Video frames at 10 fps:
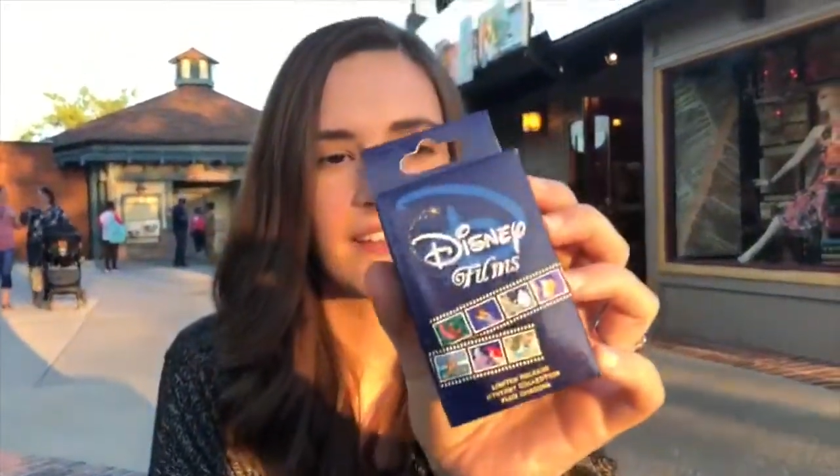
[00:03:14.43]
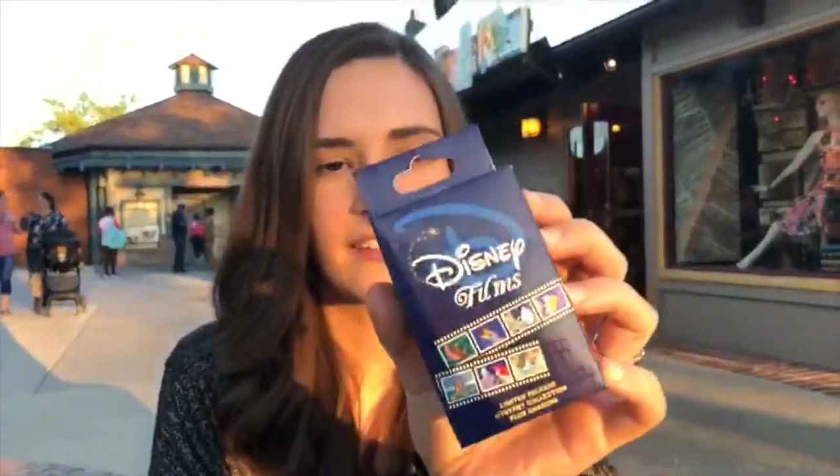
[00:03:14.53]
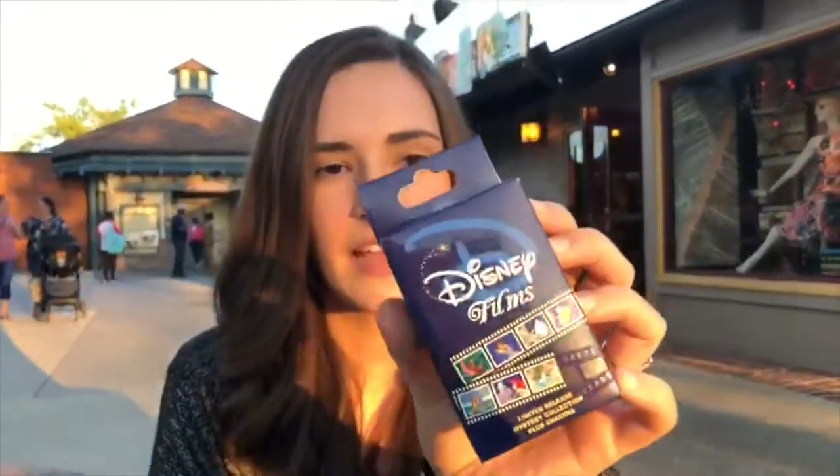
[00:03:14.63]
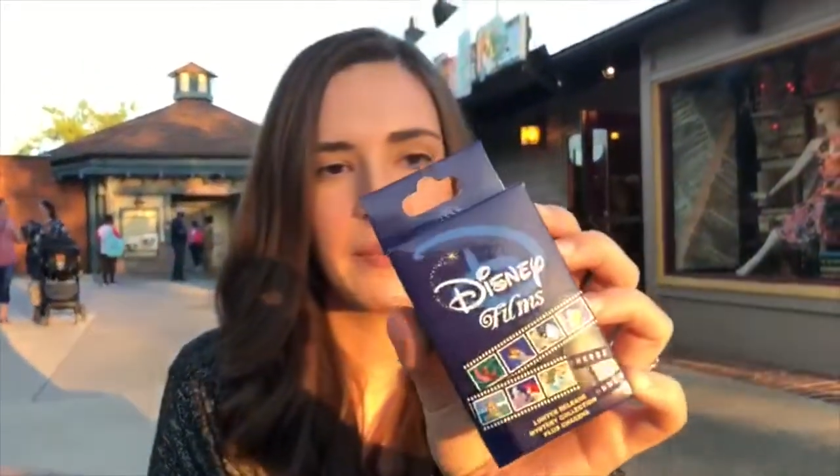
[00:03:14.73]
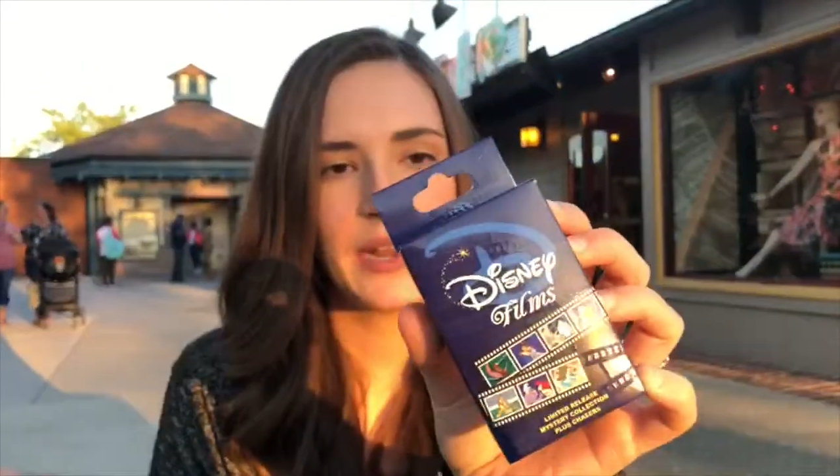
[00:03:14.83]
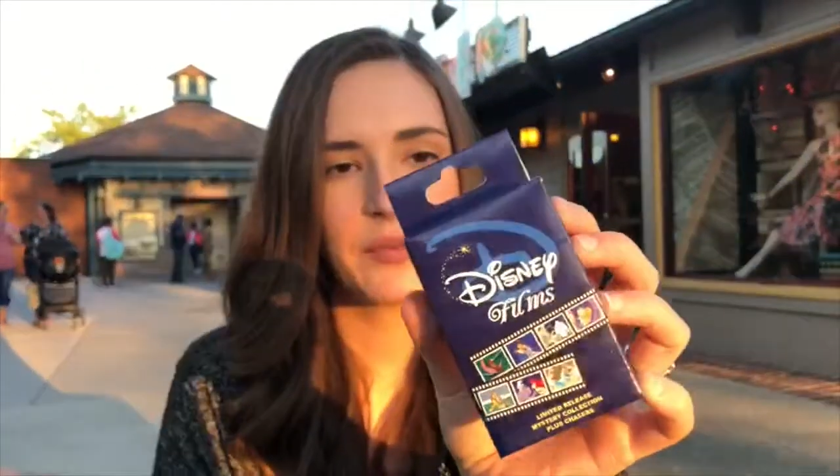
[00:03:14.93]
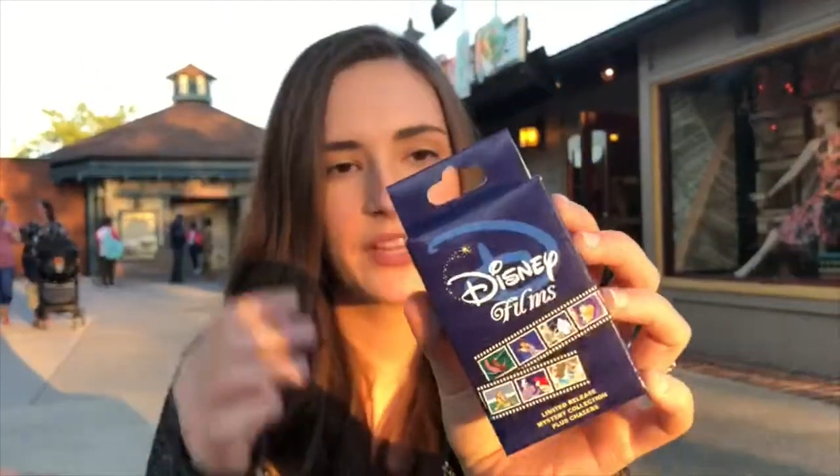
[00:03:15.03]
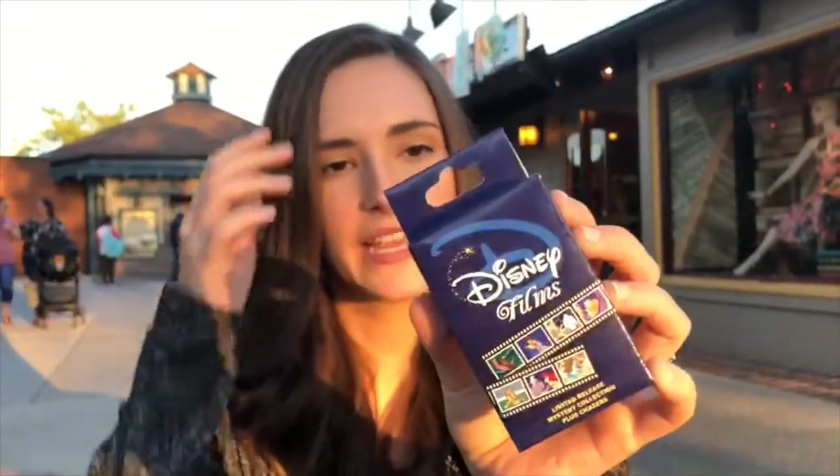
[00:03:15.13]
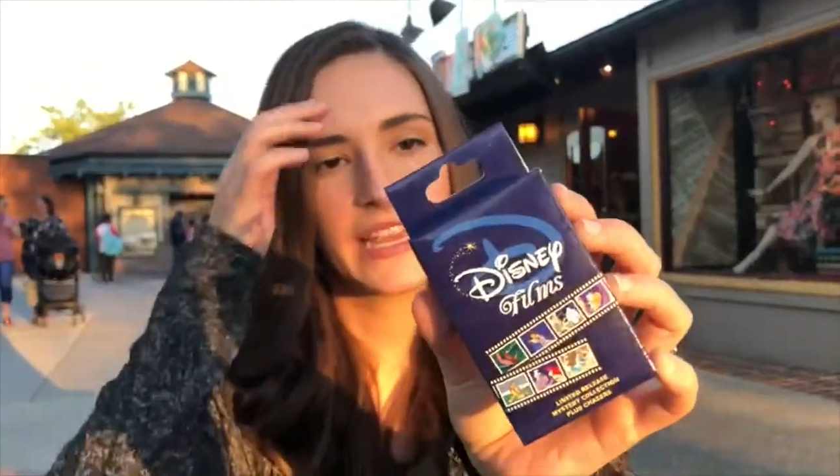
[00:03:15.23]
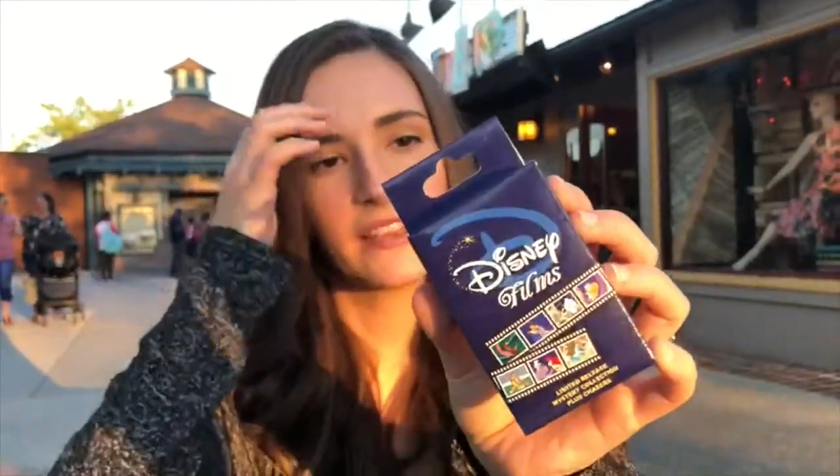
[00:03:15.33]
It's a limited
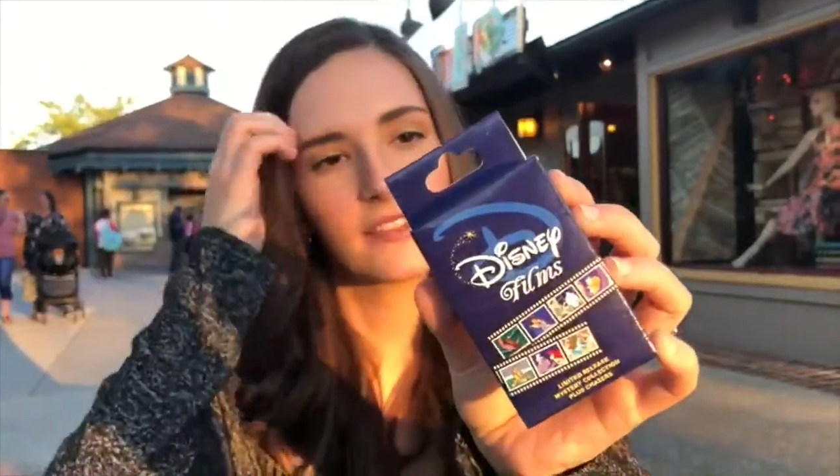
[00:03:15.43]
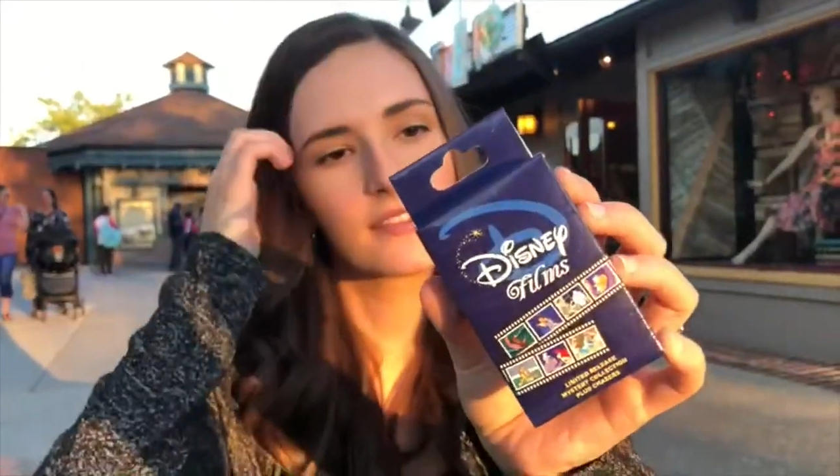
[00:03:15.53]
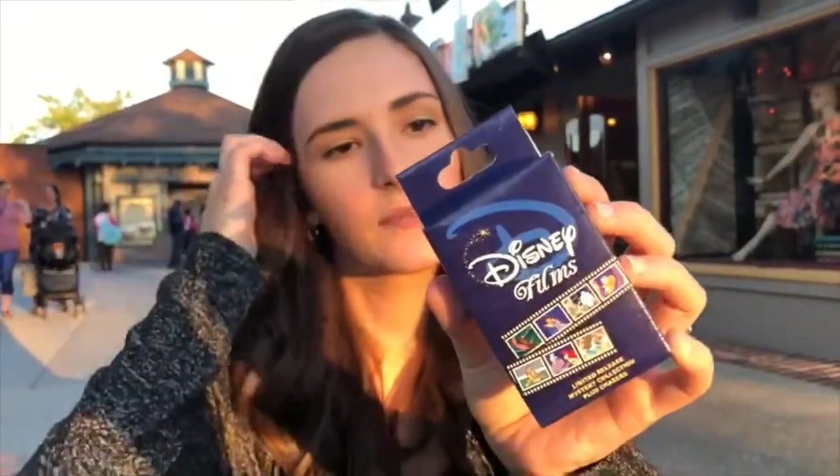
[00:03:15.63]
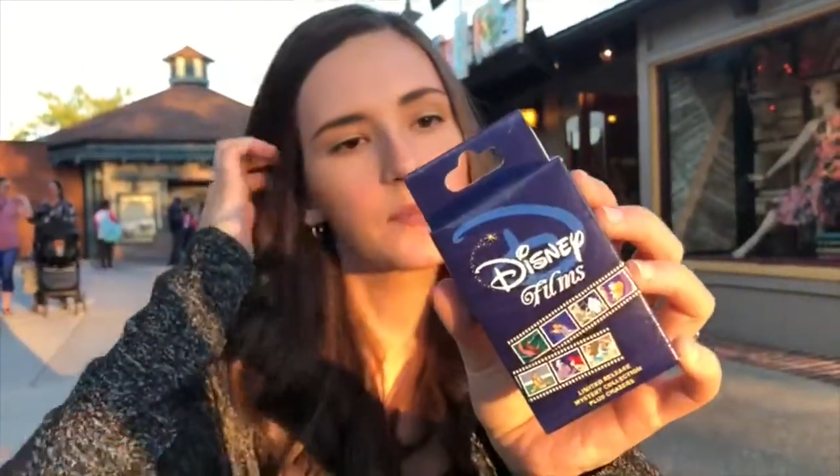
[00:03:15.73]
release.